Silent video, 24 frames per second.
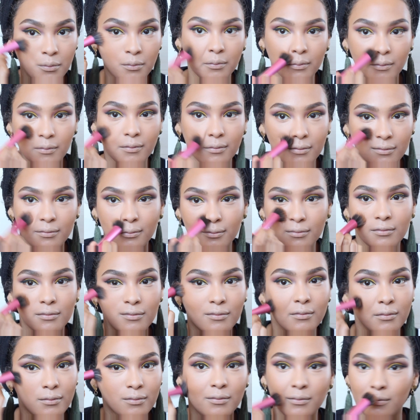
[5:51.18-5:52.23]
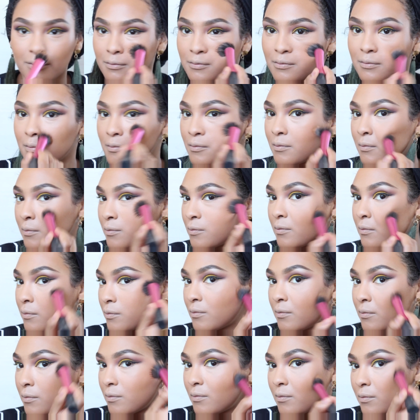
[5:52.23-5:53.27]

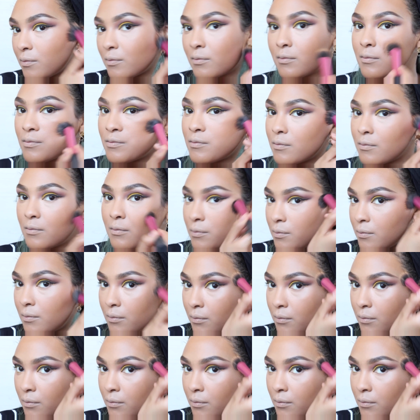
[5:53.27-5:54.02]
No one is speaking in this clip.